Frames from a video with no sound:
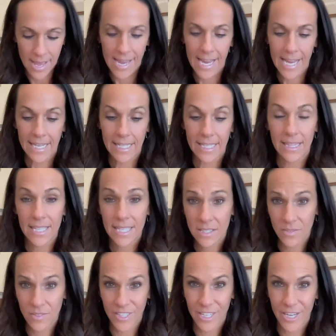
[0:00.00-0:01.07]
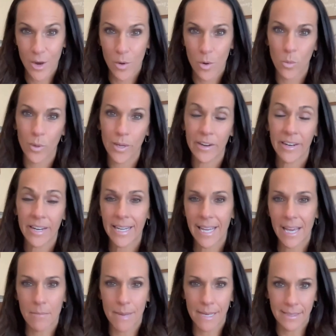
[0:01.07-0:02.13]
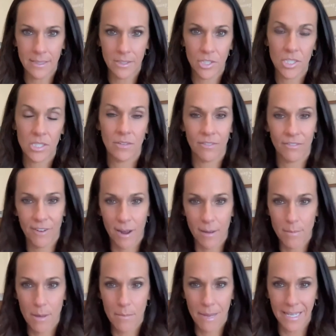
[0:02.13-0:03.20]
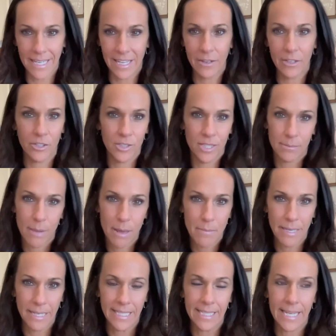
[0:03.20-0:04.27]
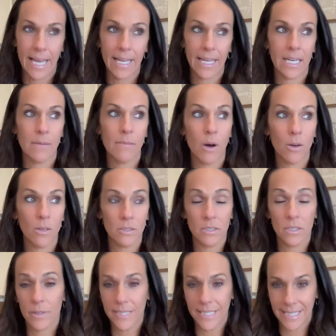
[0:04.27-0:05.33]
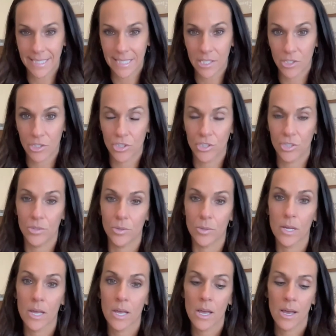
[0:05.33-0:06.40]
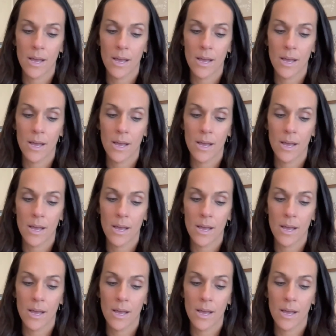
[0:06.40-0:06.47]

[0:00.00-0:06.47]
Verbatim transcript: And in this video, we are going to get messages from money using my money deck. And I'm also going to teach you